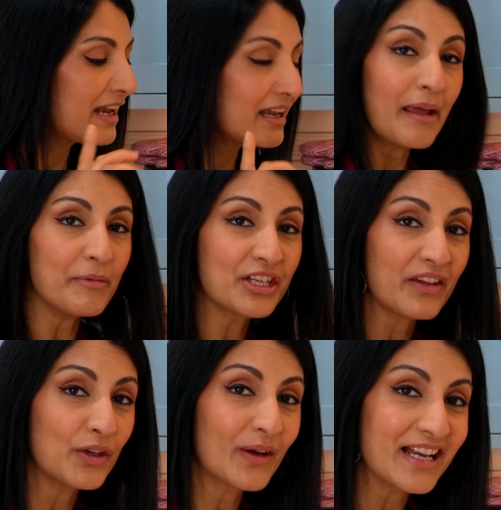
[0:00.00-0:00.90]
Let me
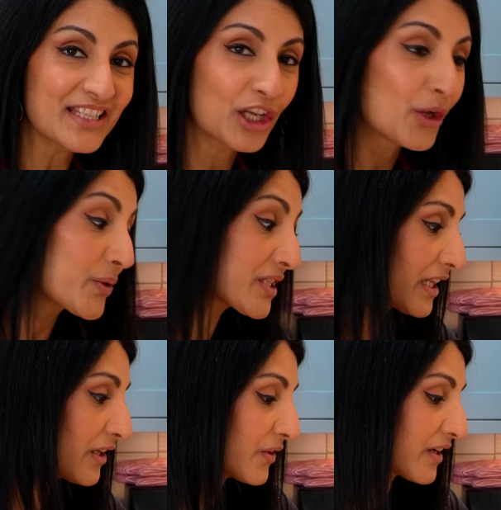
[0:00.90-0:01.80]
give you guys a
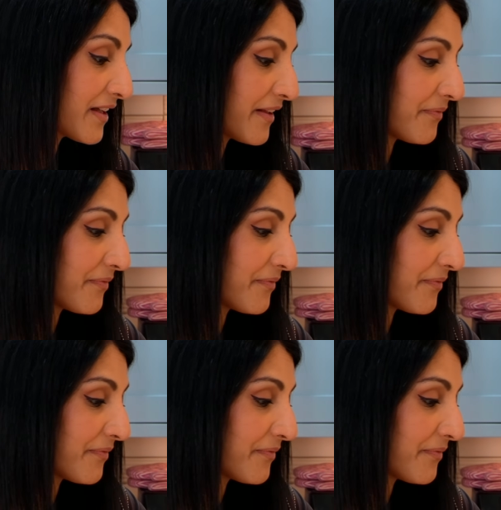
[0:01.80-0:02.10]
closer look.